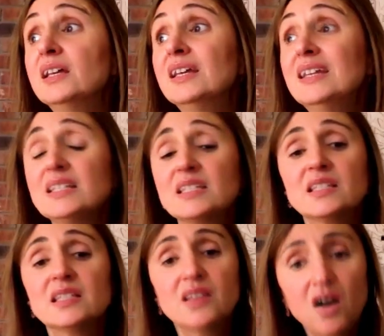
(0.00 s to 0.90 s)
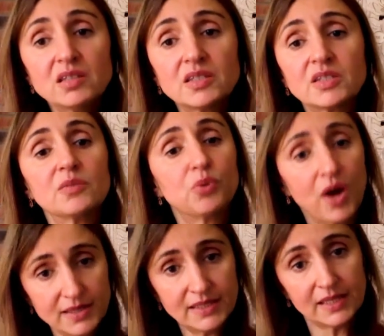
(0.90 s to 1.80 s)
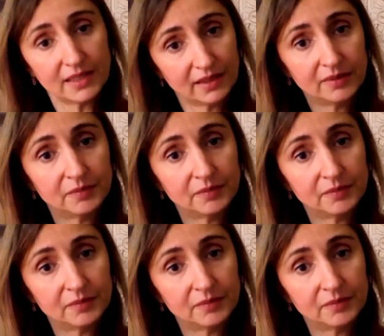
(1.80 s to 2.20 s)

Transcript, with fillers: it is not surprising,